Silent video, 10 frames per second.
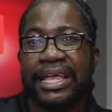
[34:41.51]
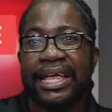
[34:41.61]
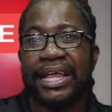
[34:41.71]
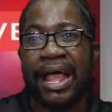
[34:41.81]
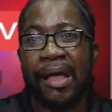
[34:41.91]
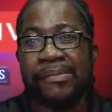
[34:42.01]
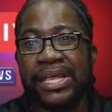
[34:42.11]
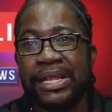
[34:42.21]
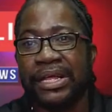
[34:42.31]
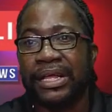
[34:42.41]
You know what I
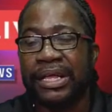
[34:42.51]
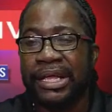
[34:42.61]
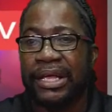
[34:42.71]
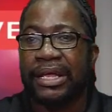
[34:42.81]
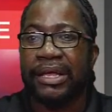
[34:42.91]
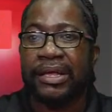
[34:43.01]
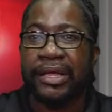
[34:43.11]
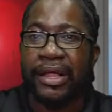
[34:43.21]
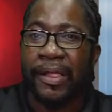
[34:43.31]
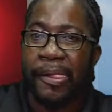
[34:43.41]
mean?
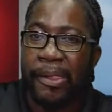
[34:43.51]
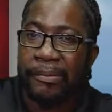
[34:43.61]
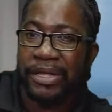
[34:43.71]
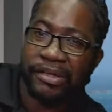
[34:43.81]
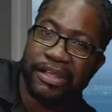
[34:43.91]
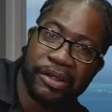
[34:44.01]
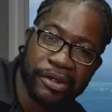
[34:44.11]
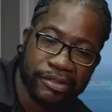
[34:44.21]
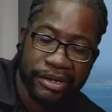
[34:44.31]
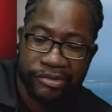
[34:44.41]
Because I
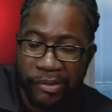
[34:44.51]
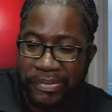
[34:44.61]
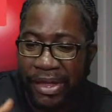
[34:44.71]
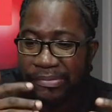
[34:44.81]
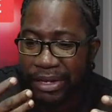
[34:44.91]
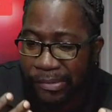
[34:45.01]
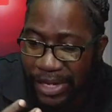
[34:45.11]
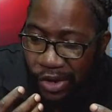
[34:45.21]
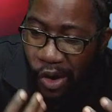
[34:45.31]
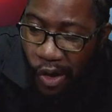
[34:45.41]
heard there are some names that are
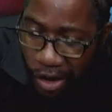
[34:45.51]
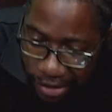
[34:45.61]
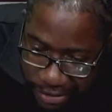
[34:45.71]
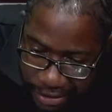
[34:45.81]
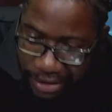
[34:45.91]
being called